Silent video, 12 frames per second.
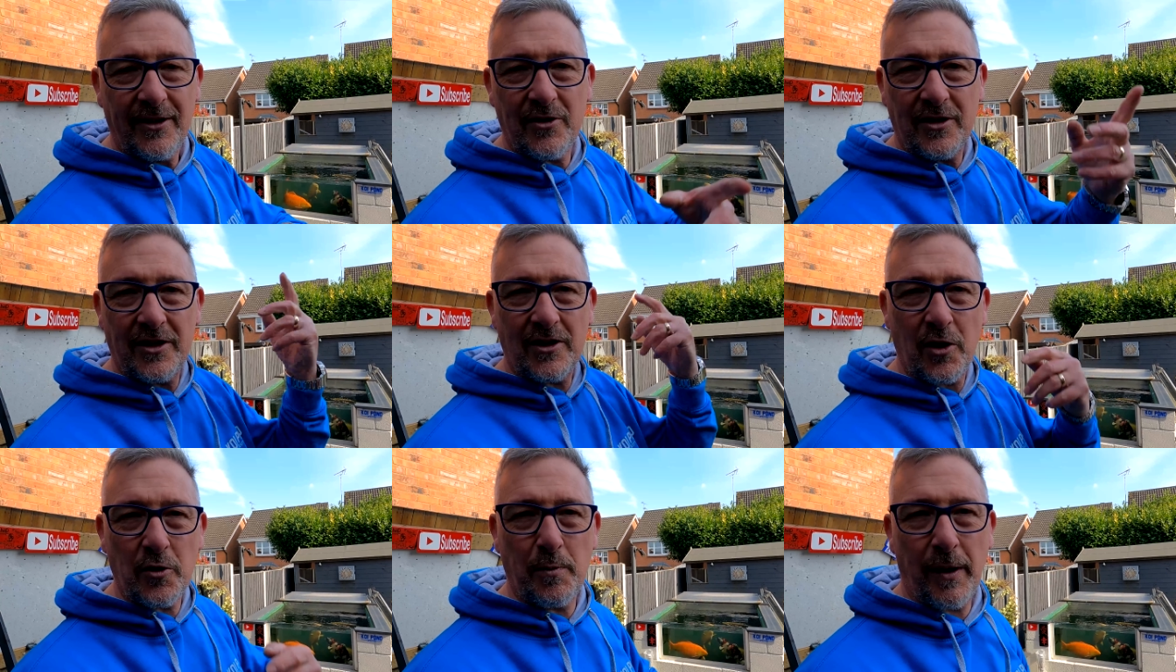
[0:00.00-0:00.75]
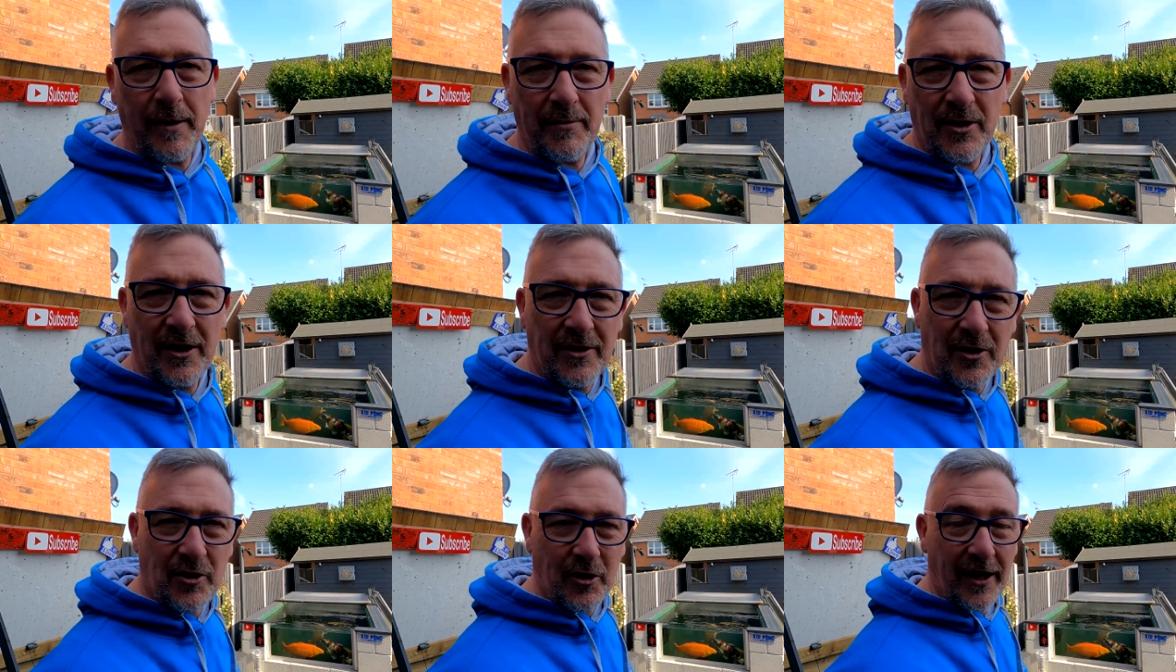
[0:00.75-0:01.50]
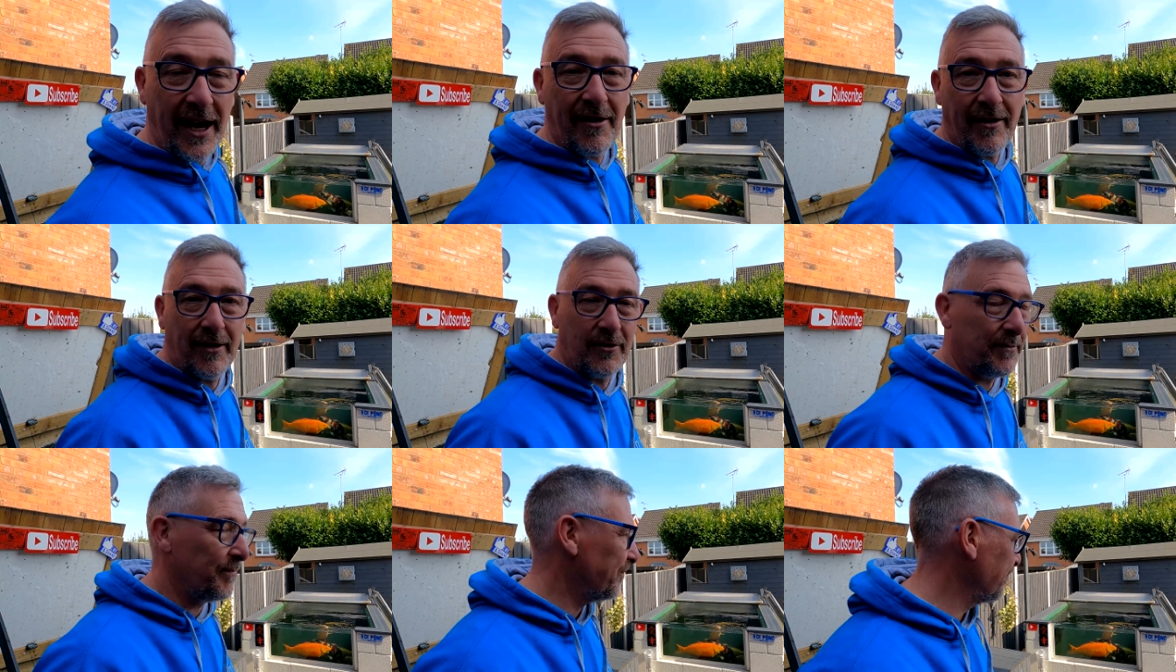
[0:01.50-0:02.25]
using his hose pipe to suck the air
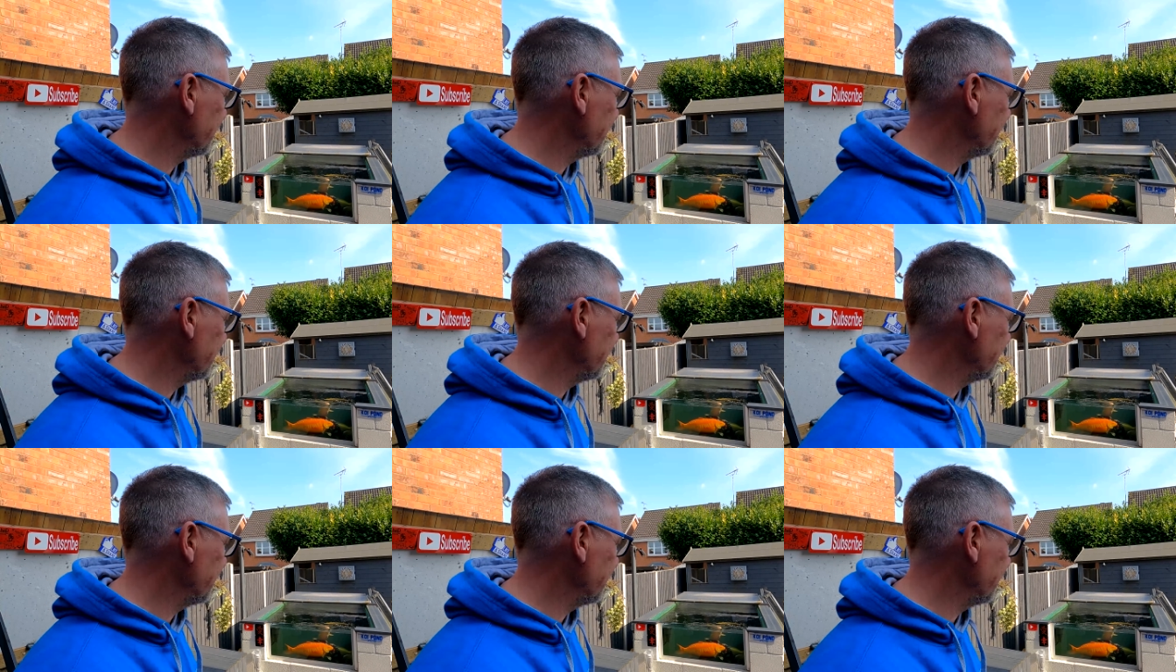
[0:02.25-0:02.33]
out.